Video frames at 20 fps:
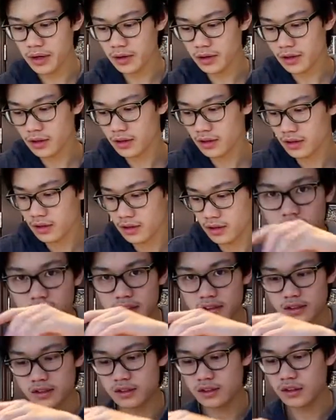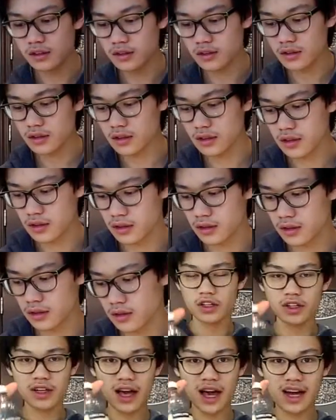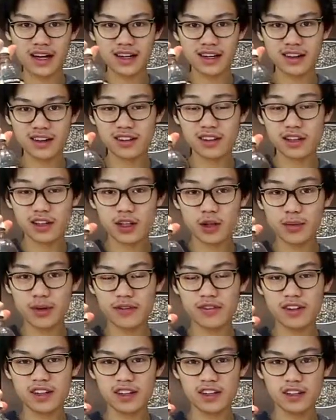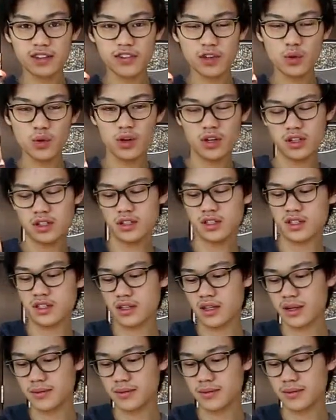powder and salt. You add in a little bit of vanilla if you want.